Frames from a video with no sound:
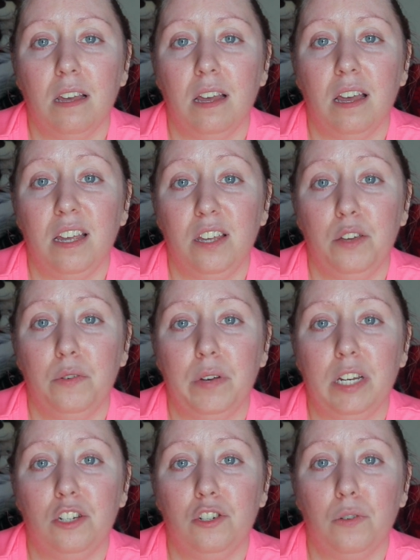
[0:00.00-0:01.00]
that you
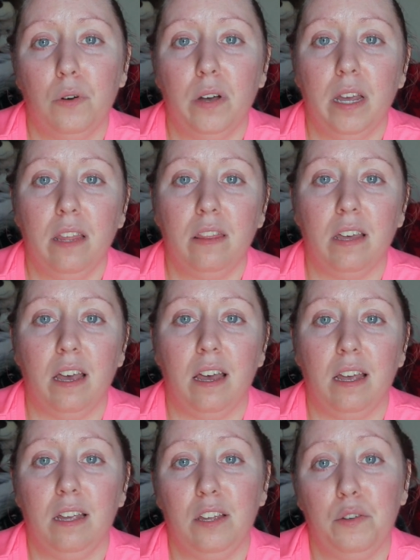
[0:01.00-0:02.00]
enjoy
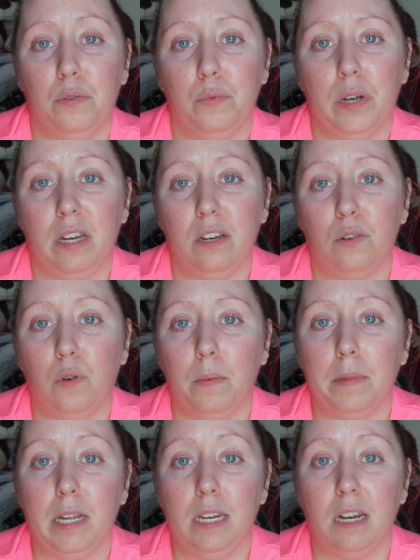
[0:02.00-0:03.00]
that you would
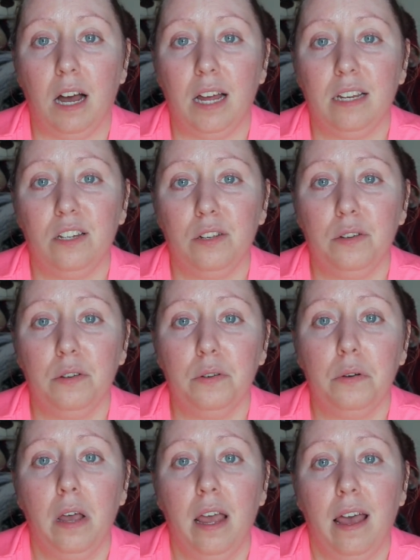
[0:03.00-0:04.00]
normally not
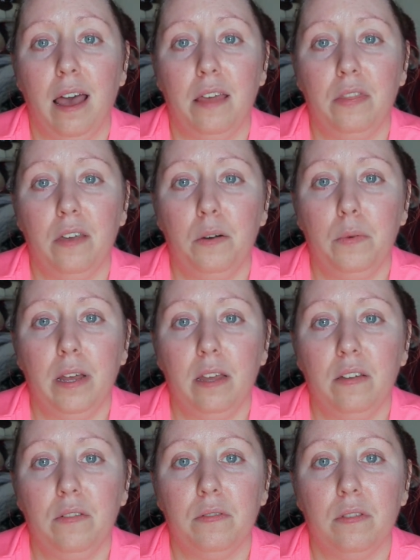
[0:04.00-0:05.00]
do, and that
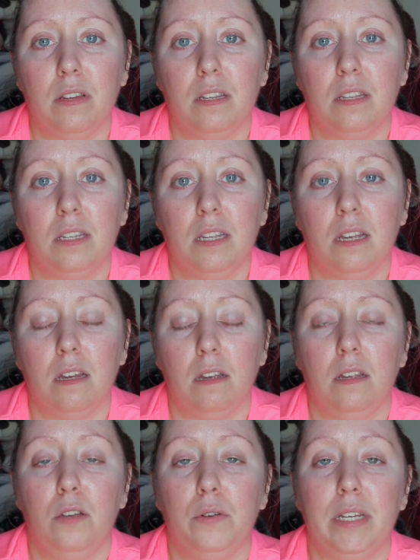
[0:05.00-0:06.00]
way
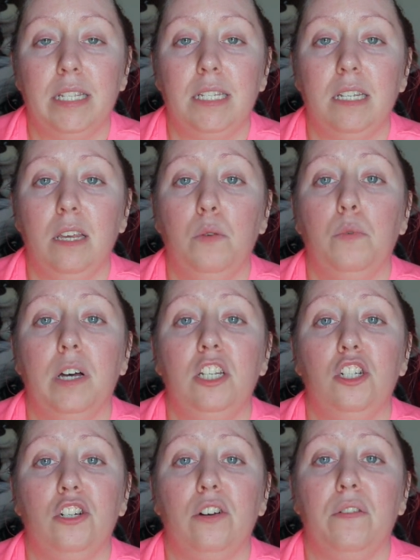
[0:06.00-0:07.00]
you can see
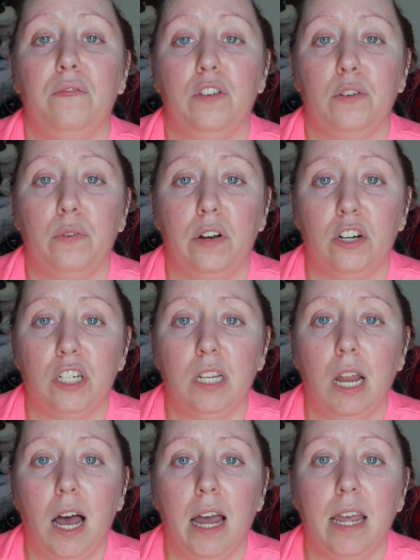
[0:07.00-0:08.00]
what your viewers
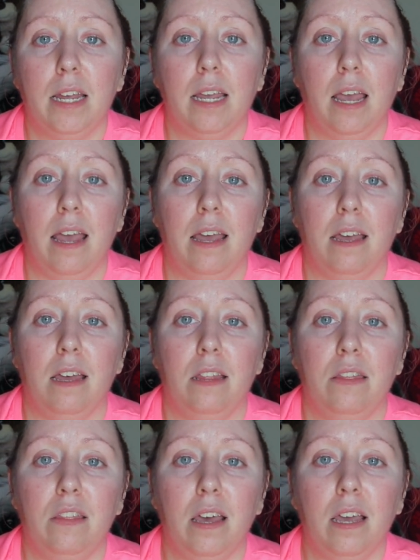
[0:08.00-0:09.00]
like
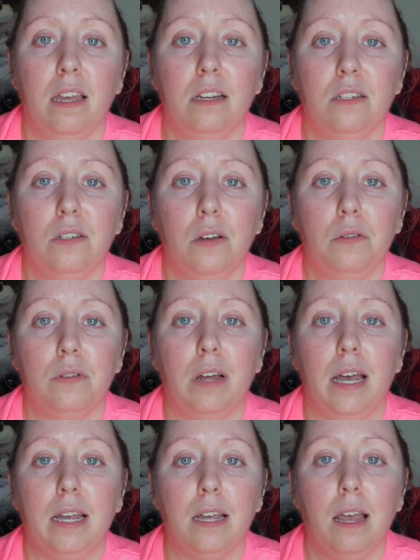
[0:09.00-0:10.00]
and they don't
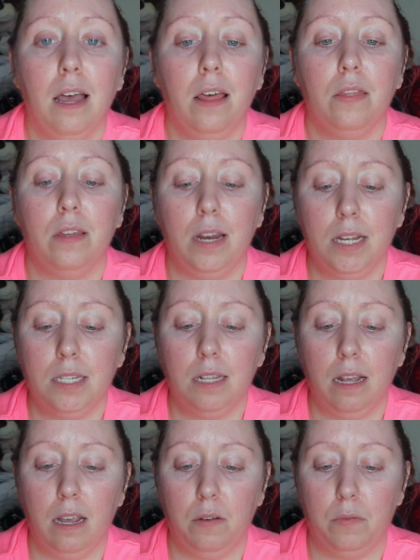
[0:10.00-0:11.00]
like. The next
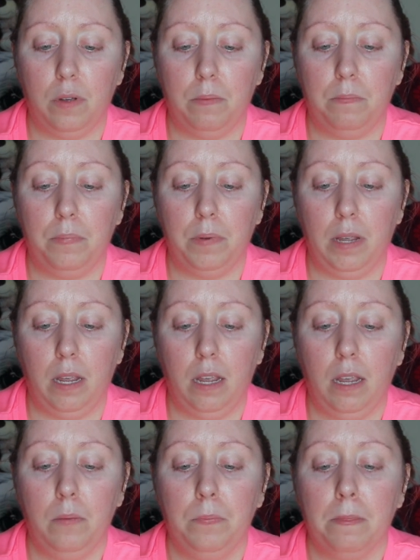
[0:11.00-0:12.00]
thing would
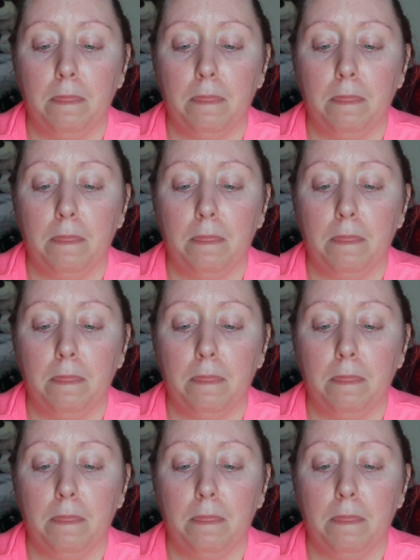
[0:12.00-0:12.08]
be